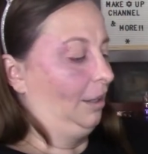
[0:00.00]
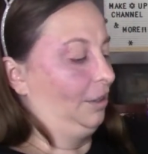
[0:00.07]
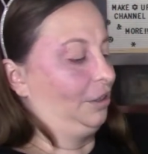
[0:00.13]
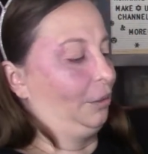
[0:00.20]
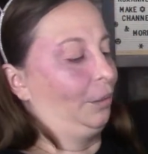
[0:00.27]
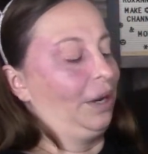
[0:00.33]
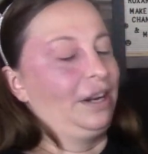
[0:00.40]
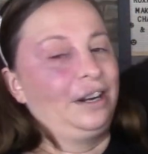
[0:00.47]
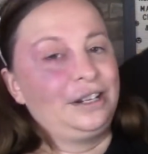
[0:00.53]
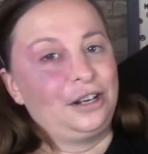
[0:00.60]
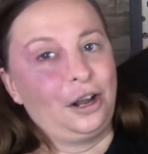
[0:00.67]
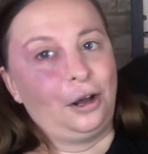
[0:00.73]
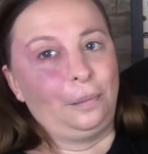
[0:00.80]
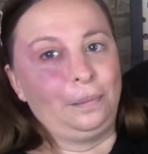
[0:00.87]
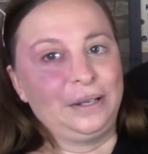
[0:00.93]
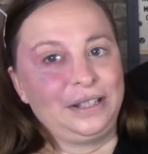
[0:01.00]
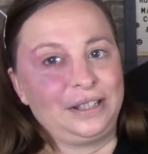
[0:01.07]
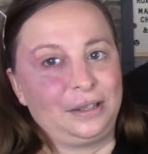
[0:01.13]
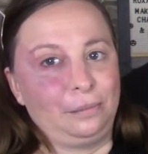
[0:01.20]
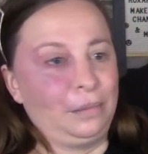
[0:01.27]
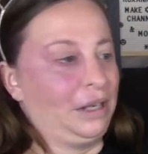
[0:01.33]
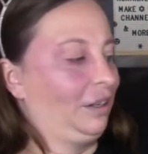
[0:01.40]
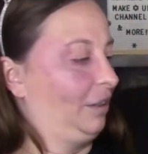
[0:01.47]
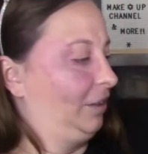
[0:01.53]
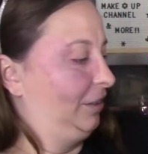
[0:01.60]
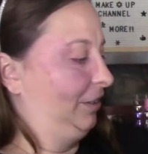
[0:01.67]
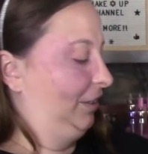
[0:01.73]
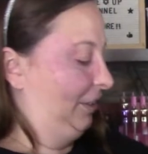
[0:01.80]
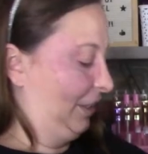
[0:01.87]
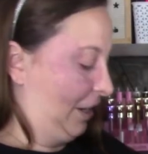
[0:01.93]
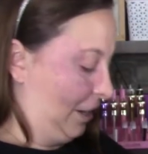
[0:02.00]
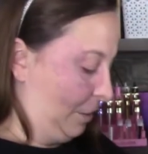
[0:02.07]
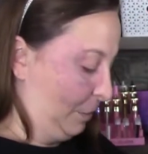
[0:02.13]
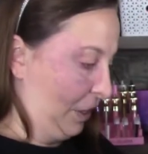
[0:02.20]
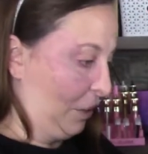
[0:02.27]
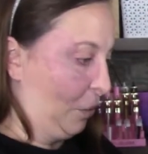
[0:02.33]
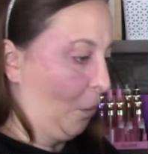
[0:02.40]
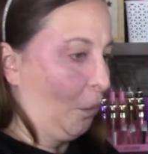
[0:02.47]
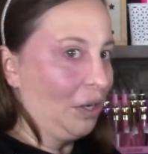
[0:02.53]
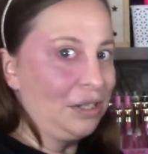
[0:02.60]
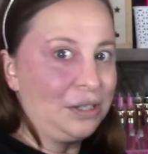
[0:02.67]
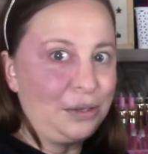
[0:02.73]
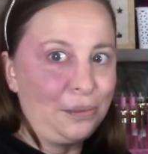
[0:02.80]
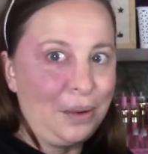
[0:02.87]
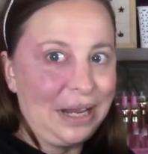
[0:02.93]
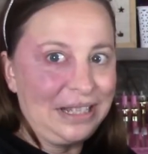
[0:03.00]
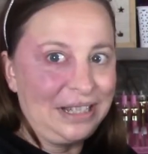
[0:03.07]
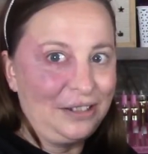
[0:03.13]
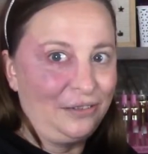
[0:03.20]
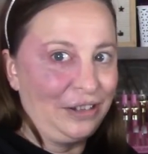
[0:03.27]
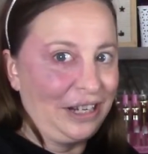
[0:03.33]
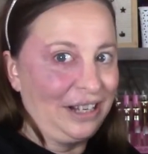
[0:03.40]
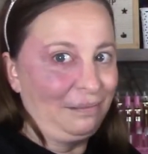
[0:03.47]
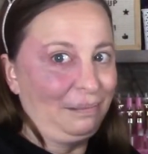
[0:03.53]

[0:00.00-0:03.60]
So right on top is the mirror, and I'm like, where's the rest of it?